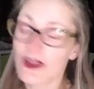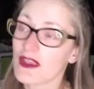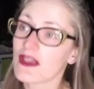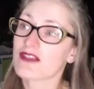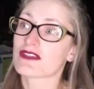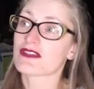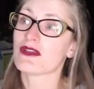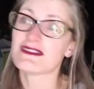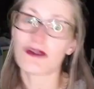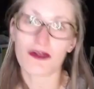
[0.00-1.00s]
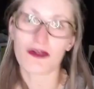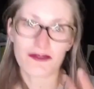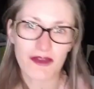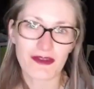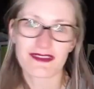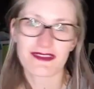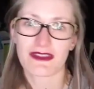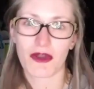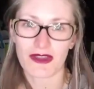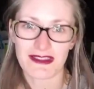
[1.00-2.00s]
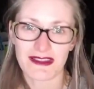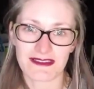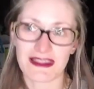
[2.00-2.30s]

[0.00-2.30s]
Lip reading: So he's not focusing on his needs.